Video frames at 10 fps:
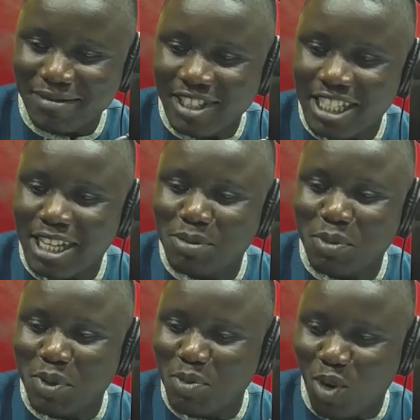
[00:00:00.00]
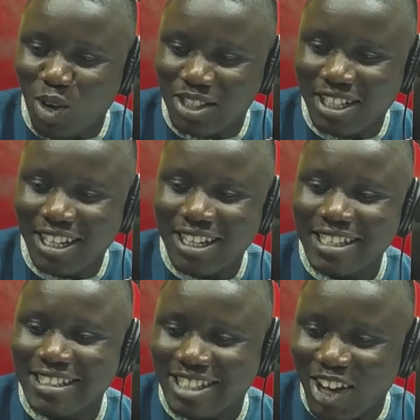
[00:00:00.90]
The same Supreme Court
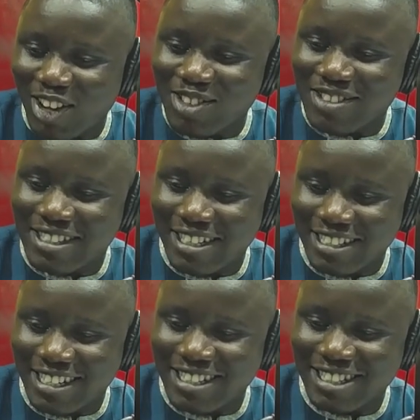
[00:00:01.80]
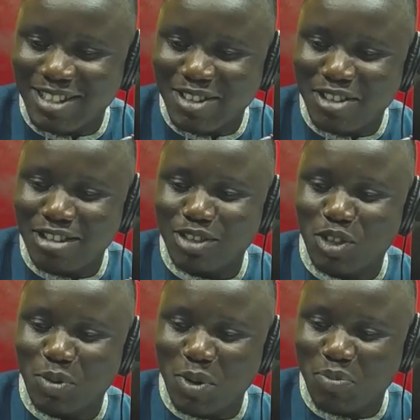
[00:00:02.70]
tell citizens
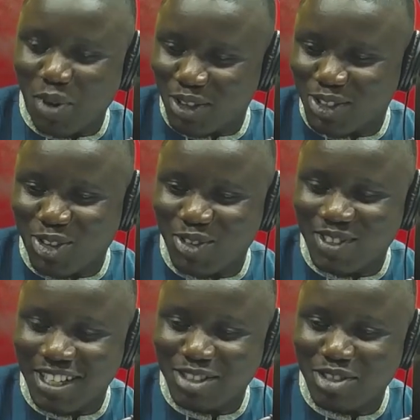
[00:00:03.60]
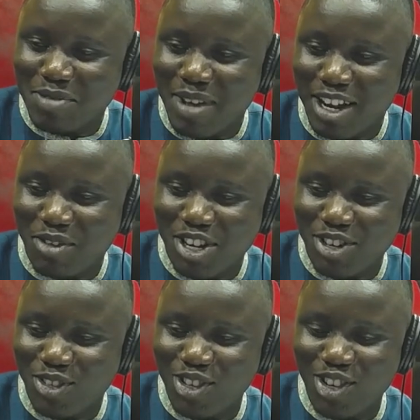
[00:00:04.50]
to be persecuted. Suleiman
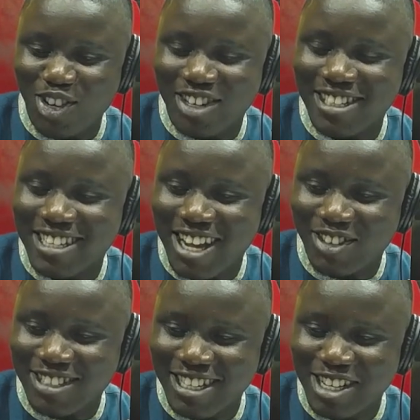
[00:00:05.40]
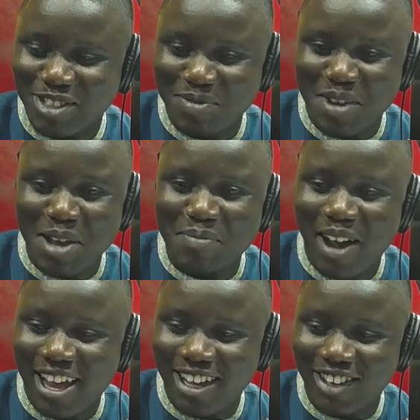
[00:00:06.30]
Akwainu on the hour the Esuma
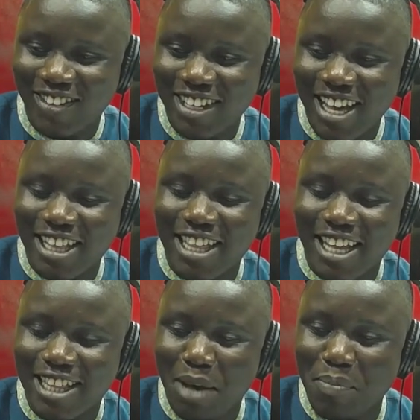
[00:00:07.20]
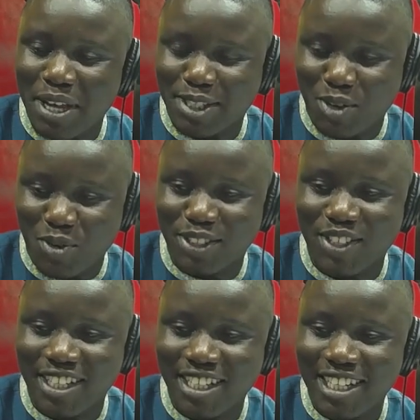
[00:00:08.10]
Ebayeno. And that begs the
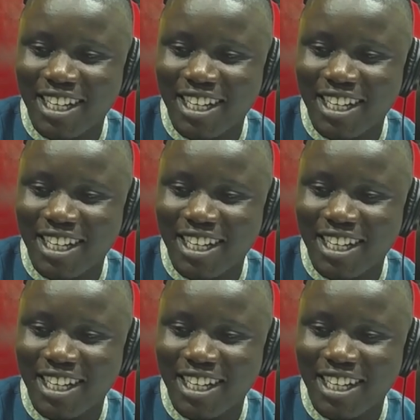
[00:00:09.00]
question.